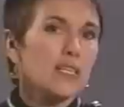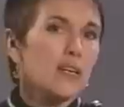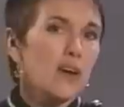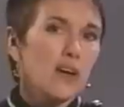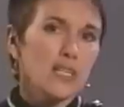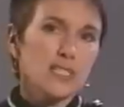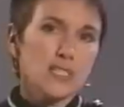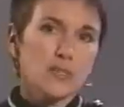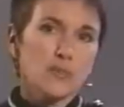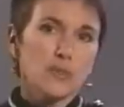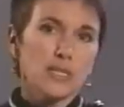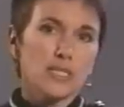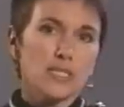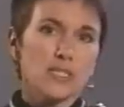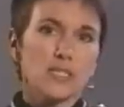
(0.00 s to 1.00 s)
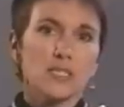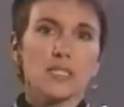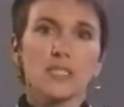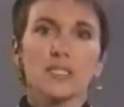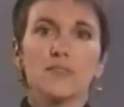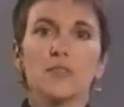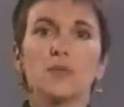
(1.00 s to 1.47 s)
The consequences
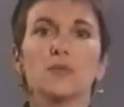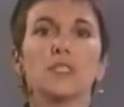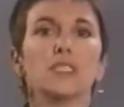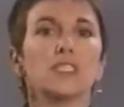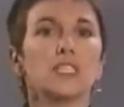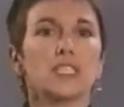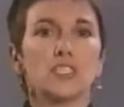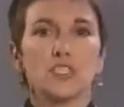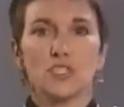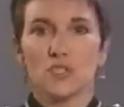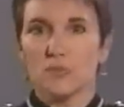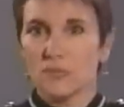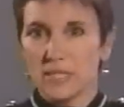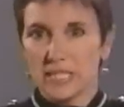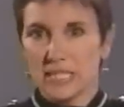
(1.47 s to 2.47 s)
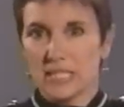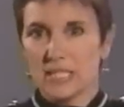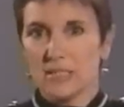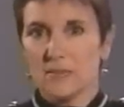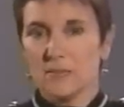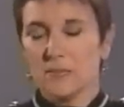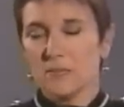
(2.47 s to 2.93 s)
to living with addiction are
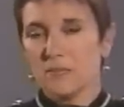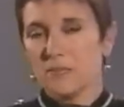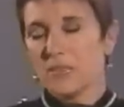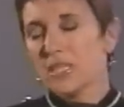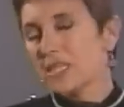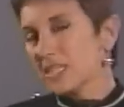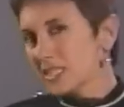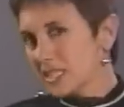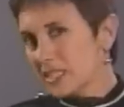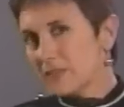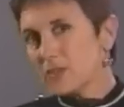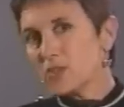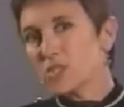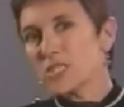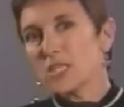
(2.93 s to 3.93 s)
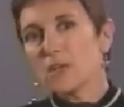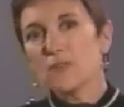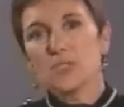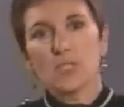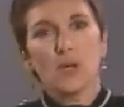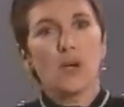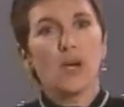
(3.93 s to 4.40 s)
many. Give yourself